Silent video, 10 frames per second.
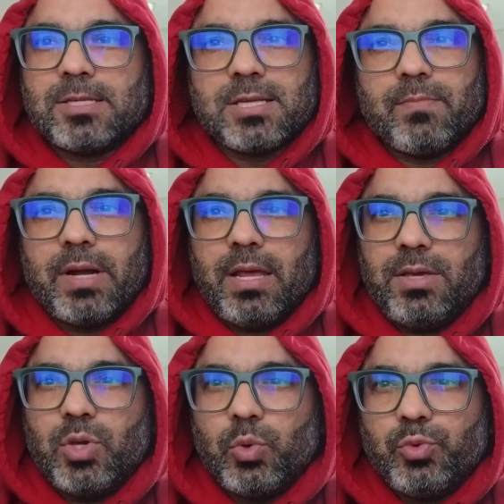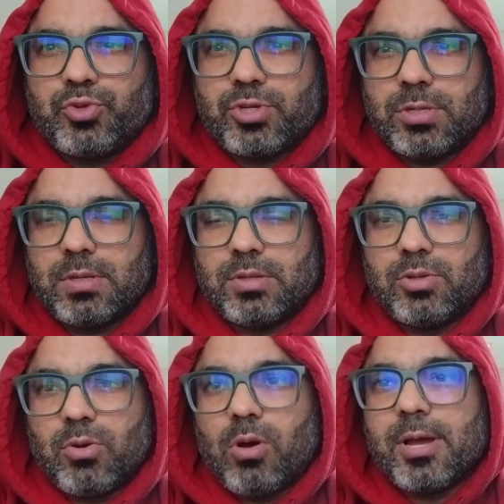somebody used
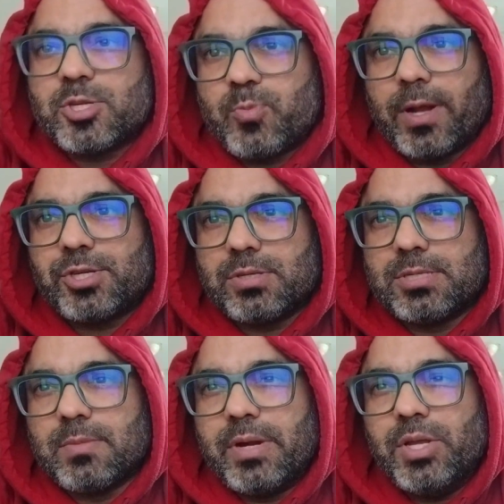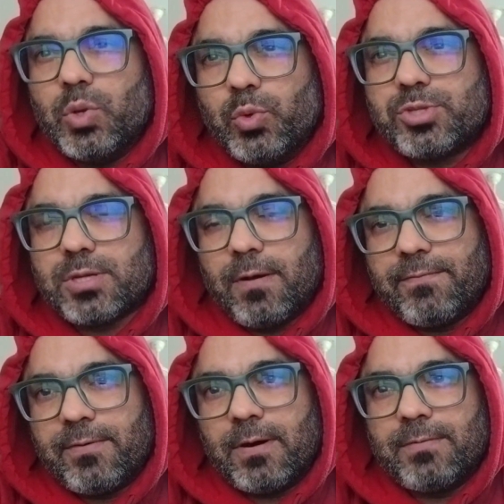the wrong expression, somebody used
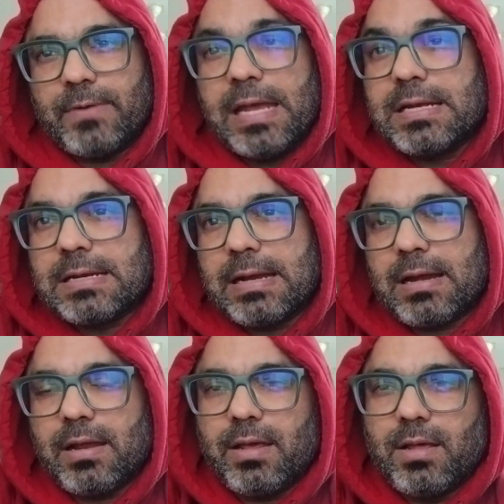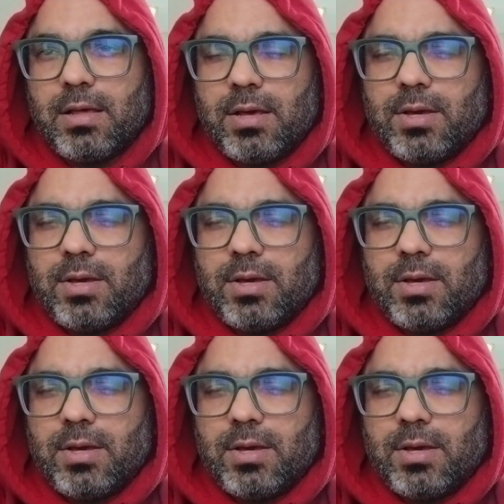a verb incorrectly.